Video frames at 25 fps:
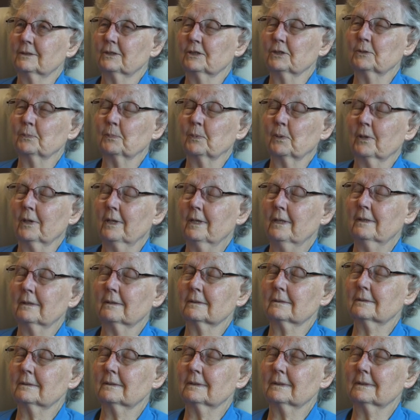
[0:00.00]
Just pray that
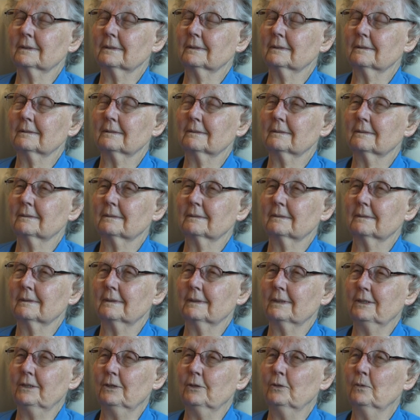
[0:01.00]

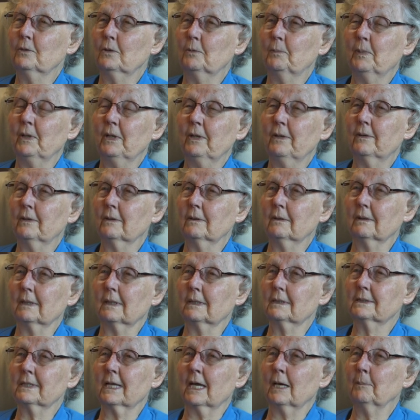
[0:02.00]
you will be
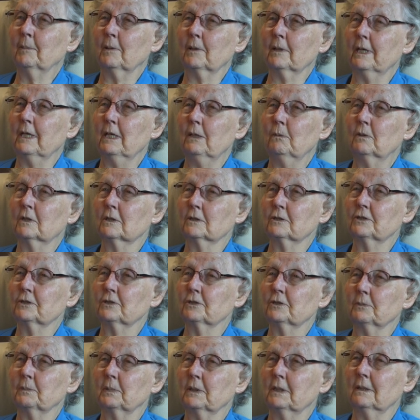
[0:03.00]
the example He wants
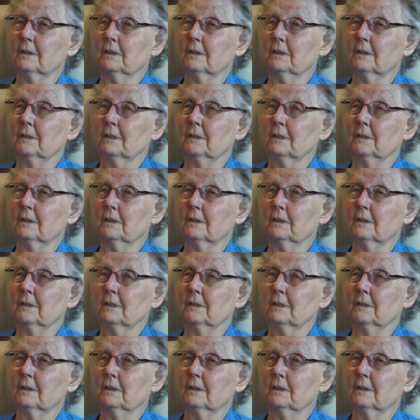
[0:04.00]
you to